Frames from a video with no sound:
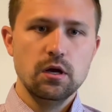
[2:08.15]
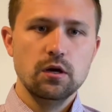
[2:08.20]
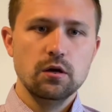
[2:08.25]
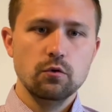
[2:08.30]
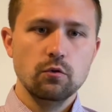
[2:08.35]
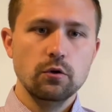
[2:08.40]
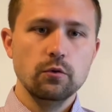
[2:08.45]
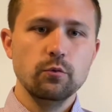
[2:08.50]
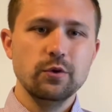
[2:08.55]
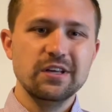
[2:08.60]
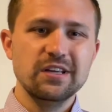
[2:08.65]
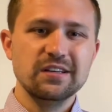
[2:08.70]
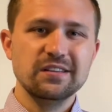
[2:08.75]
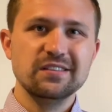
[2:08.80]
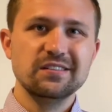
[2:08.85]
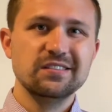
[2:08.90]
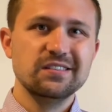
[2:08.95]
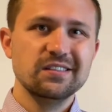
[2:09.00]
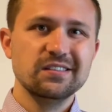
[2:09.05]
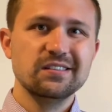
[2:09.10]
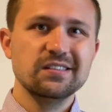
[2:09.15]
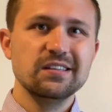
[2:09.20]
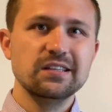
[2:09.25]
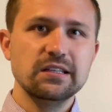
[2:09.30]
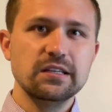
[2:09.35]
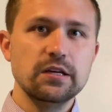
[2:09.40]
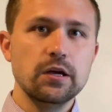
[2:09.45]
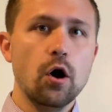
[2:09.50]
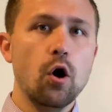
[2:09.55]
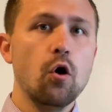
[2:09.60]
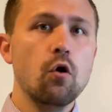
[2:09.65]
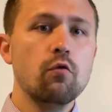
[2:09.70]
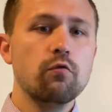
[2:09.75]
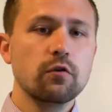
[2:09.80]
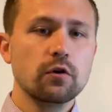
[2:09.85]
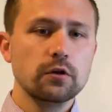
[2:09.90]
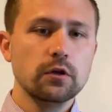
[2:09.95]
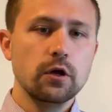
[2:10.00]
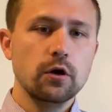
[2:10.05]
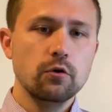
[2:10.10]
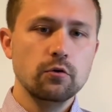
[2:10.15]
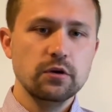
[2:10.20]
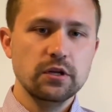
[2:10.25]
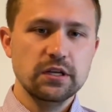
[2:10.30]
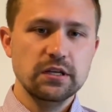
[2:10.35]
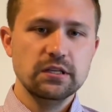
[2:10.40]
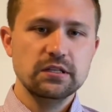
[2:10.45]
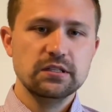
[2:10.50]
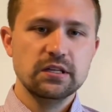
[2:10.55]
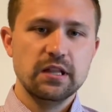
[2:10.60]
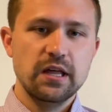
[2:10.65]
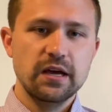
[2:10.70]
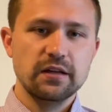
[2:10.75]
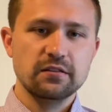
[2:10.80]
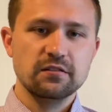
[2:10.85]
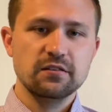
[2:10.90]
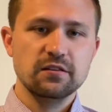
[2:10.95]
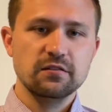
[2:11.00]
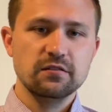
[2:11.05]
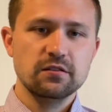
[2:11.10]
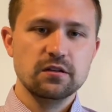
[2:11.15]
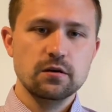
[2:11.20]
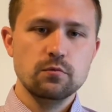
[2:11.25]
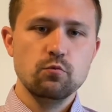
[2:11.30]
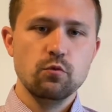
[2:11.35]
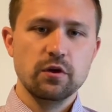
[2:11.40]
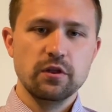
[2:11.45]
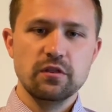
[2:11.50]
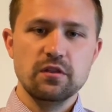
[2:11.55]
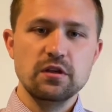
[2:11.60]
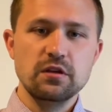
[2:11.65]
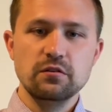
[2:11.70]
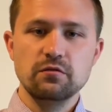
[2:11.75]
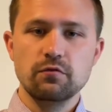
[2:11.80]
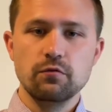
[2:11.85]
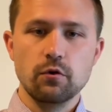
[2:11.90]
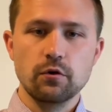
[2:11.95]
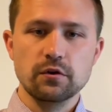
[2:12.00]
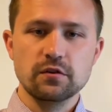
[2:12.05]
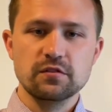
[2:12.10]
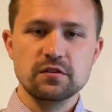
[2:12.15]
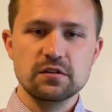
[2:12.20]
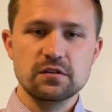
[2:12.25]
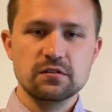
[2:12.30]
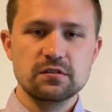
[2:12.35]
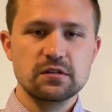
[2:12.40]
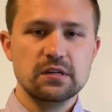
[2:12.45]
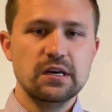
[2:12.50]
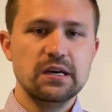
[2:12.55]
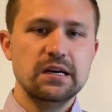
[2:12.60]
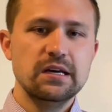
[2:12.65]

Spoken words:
When we consistently overload into that system with these forces,